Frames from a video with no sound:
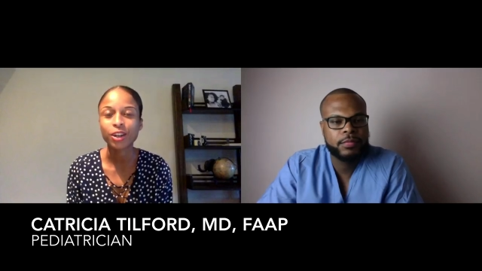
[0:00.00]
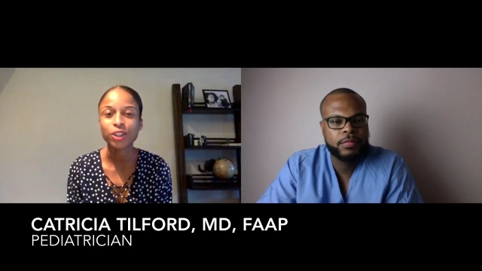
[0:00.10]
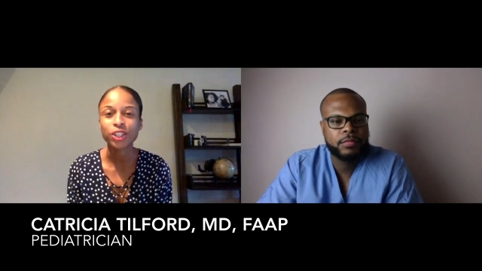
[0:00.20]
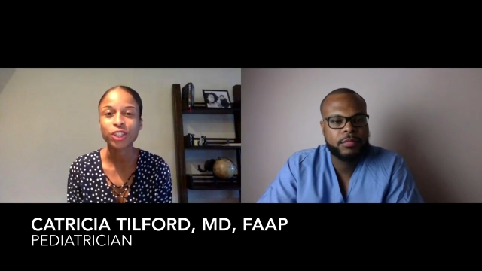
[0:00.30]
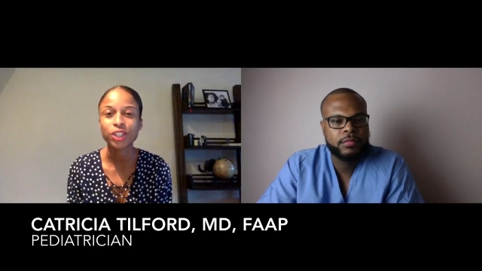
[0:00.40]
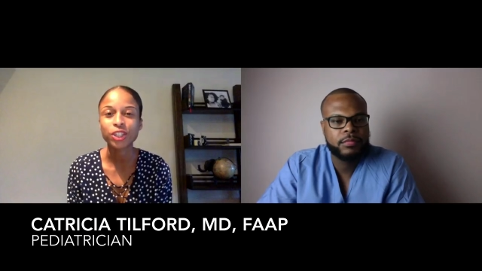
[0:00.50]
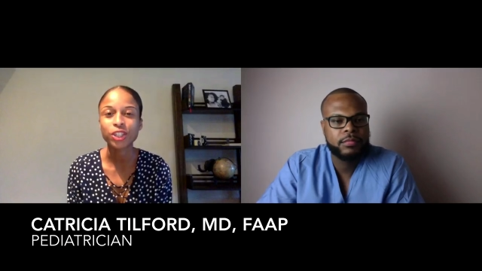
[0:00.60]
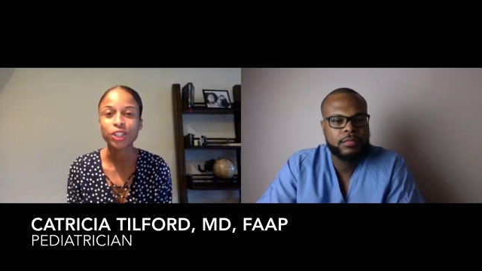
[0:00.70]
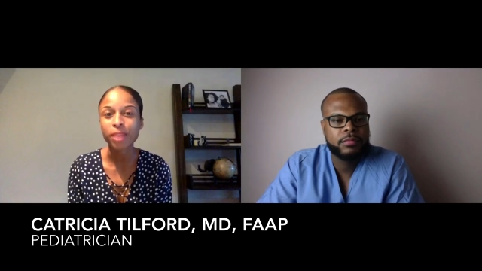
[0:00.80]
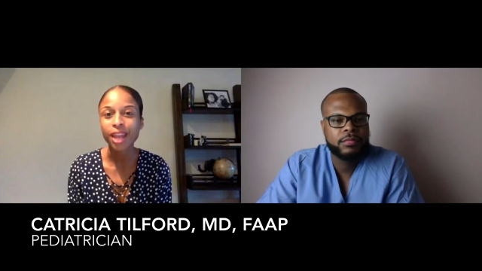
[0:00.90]
Speaker 1: urgent care
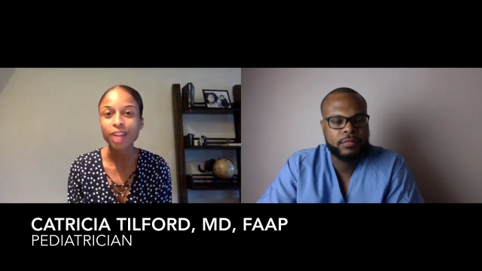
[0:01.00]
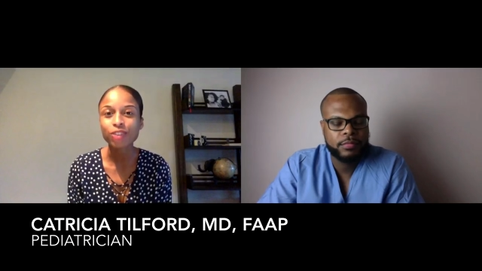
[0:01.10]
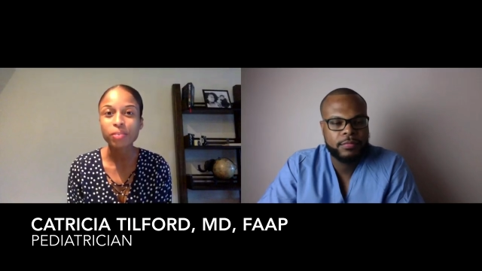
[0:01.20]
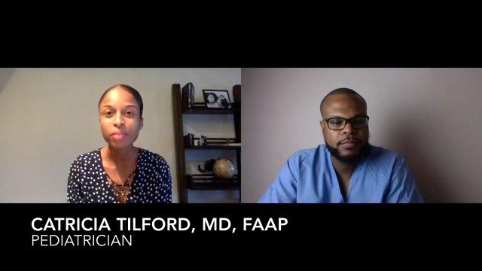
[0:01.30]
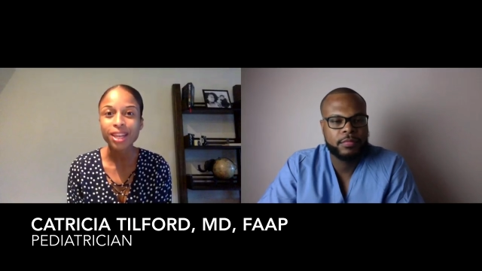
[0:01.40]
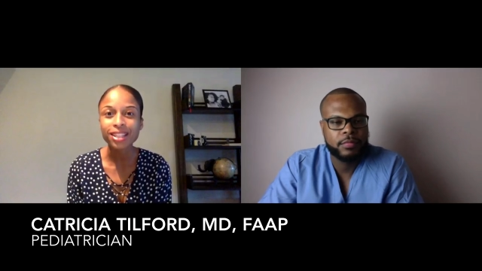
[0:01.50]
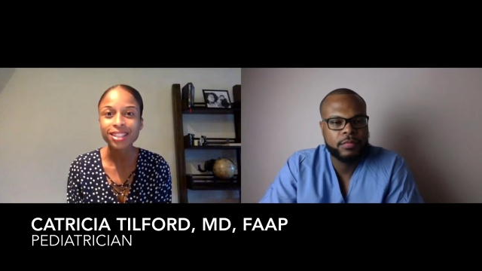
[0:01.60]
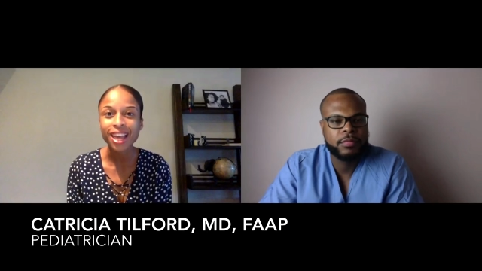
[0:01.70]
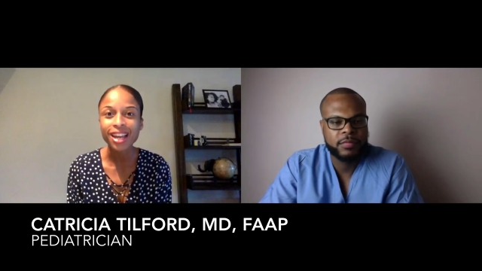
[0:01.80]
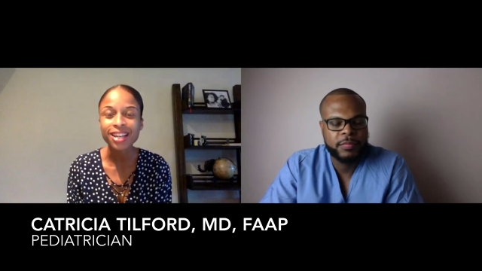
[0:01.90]
pediatric
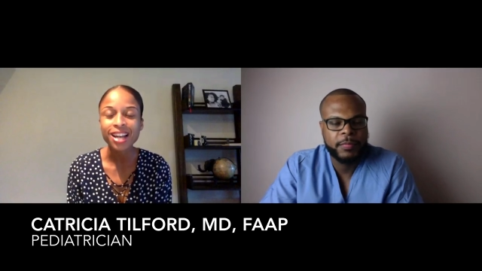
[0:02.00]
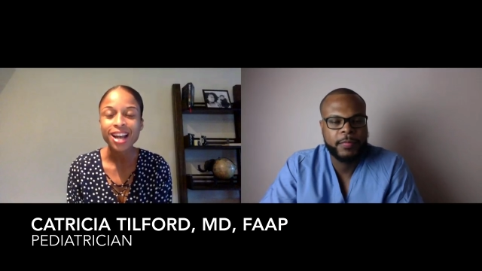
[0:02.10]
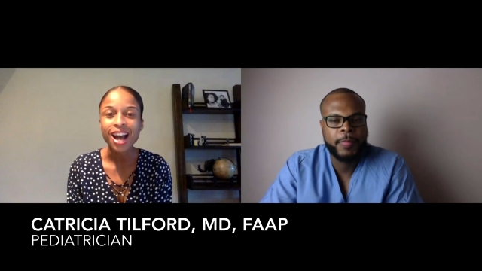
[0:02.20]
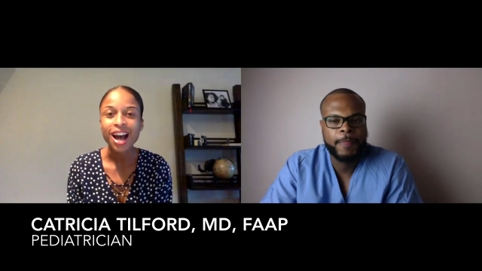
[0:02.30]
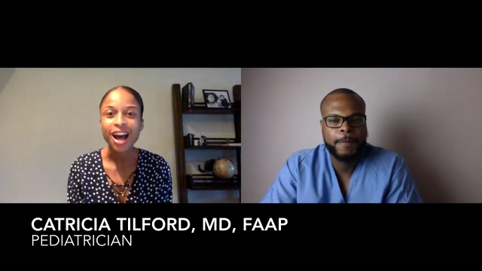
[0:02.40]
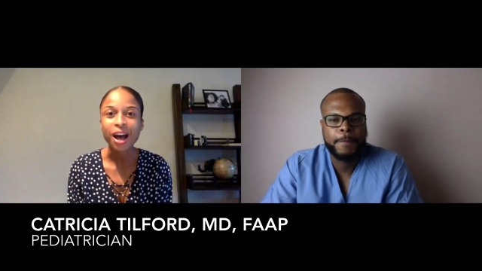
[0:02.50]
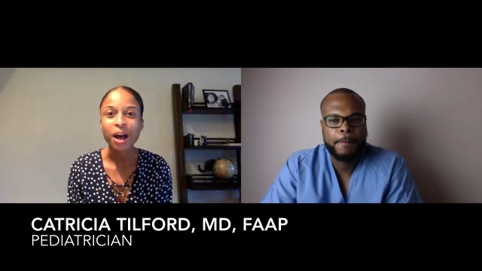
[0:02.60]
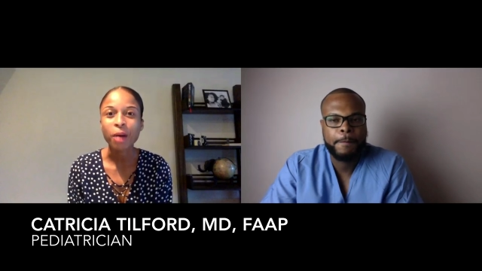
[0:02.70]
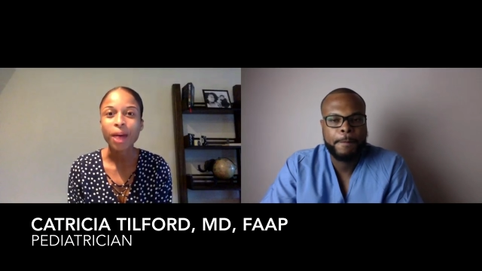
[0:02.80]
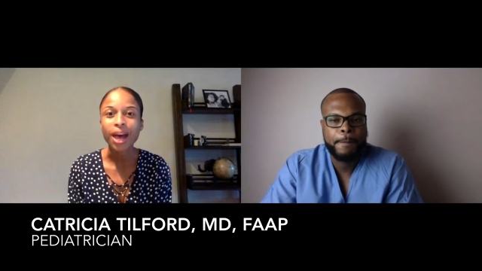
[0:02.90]
medicine.
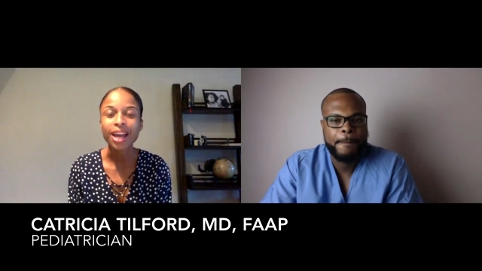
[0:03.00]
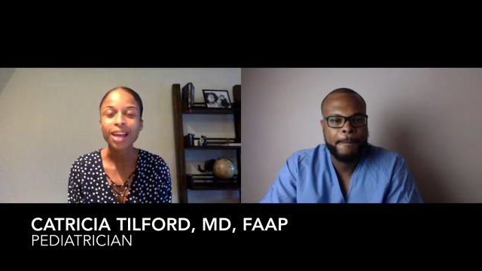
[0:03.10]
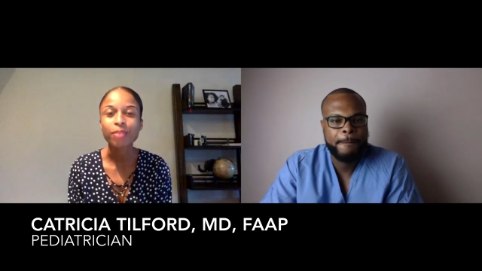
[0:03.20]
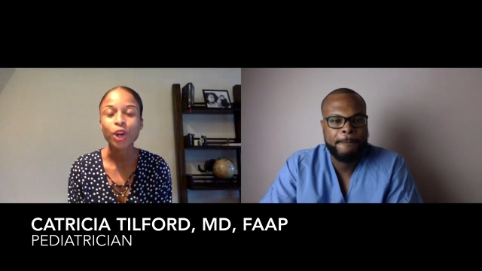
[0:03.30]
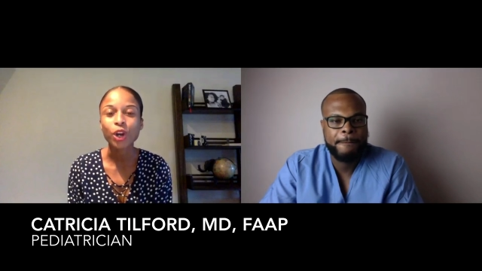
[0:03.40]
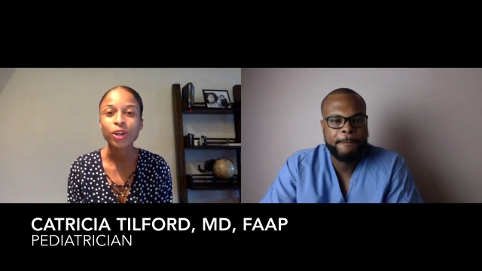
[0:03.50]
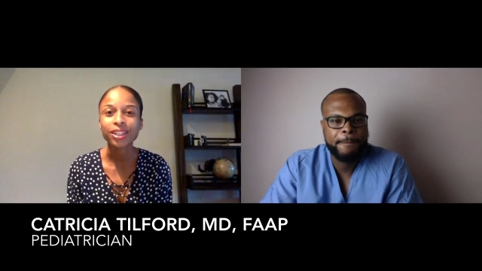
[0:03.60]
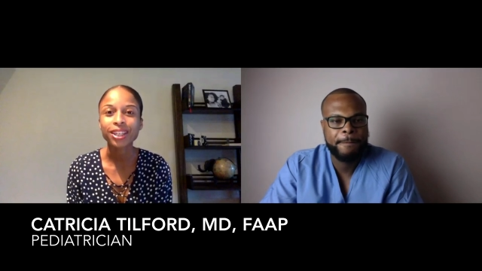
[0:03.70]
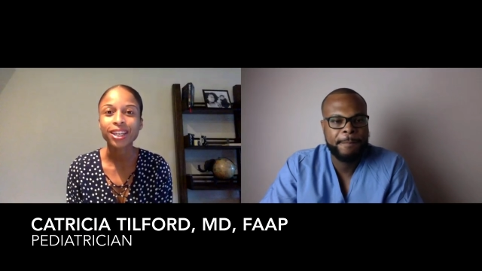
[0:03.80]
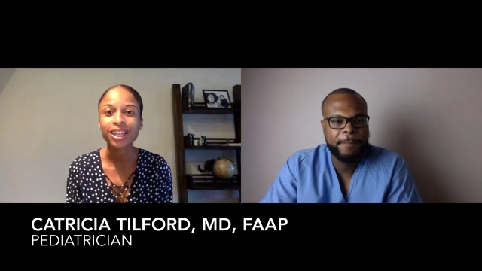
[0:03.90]
Um, I am
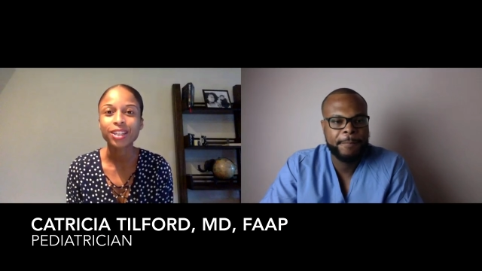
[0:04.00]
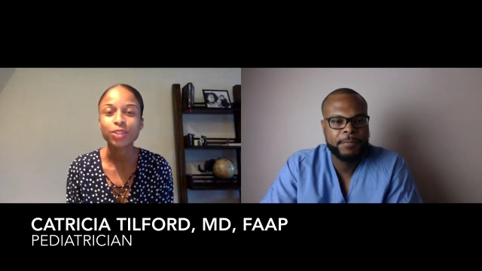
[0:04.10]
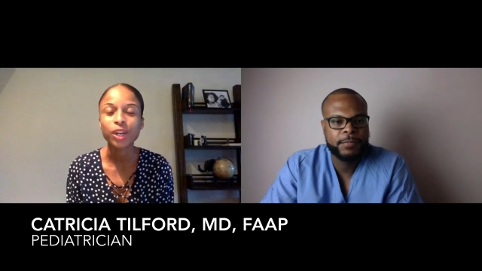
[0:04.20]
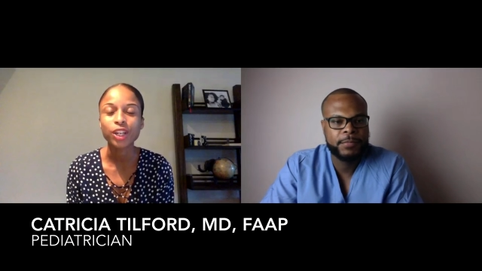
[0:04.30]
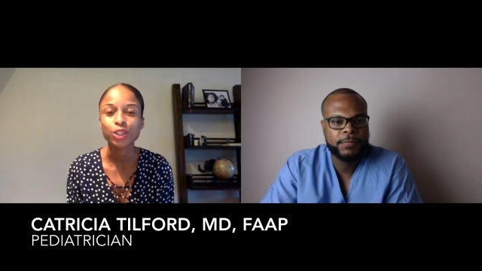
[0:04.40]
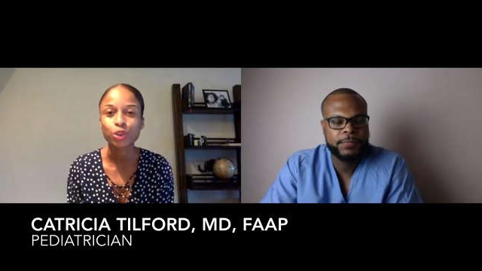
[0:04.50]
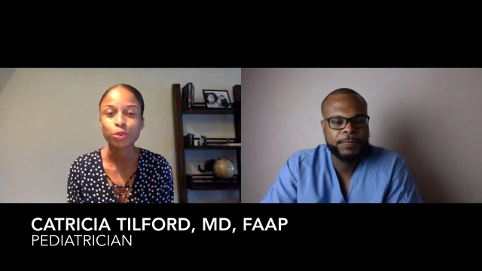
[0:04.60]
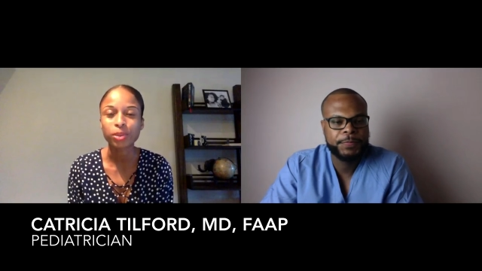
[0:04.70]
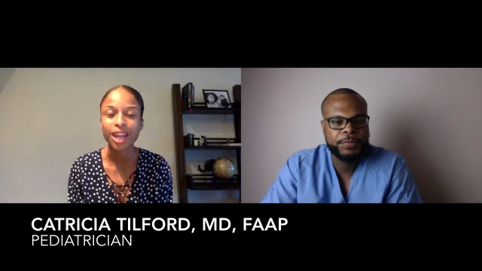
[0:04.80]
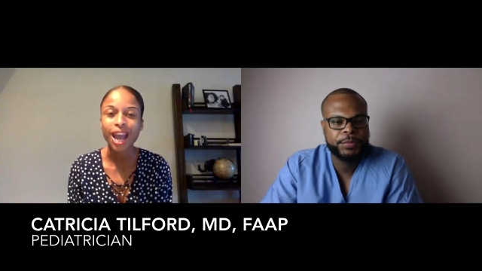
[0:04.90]
currently doing general
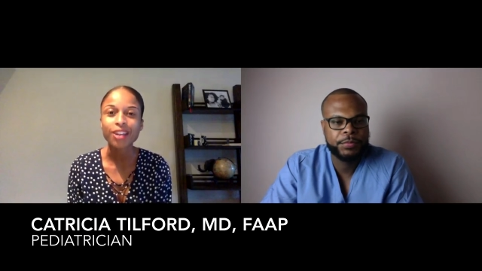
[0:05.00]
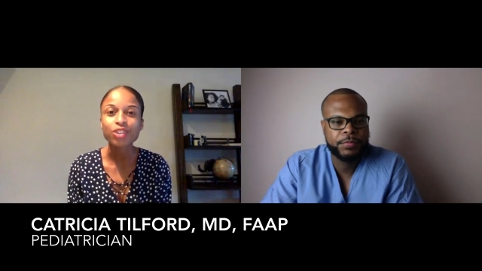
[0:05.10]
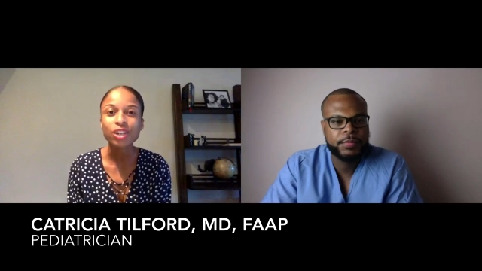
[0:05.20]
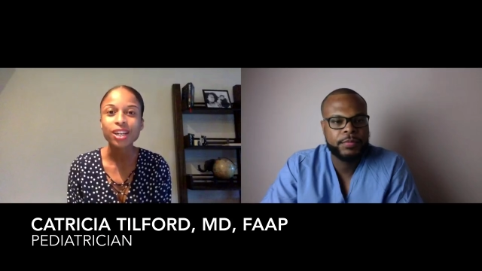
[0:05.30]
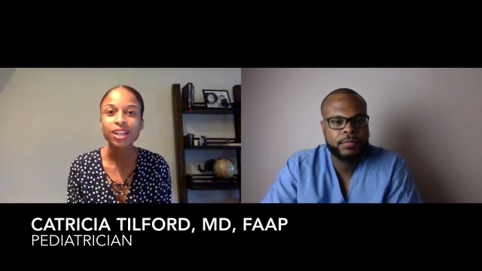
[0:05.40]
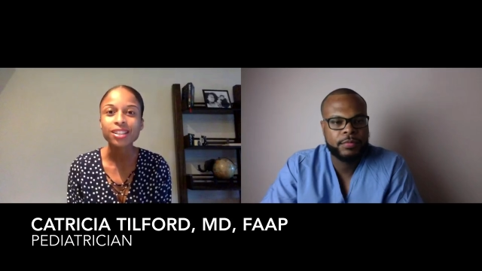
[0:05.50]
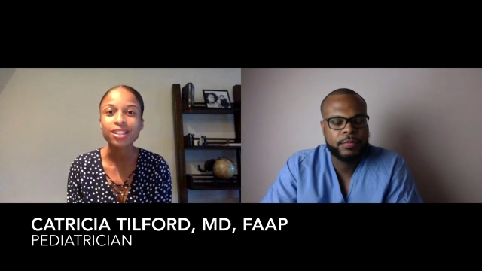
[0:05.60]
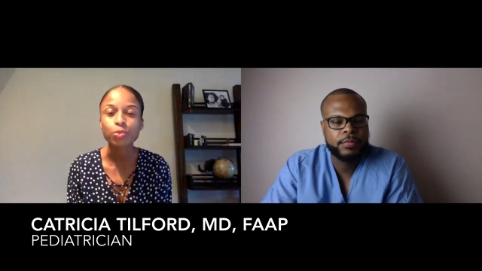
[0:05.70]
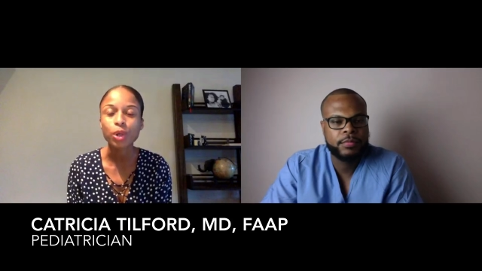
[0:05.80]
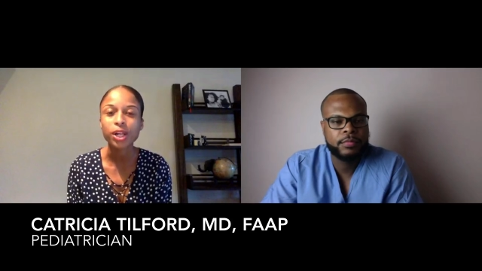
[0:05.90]
pediatrics as well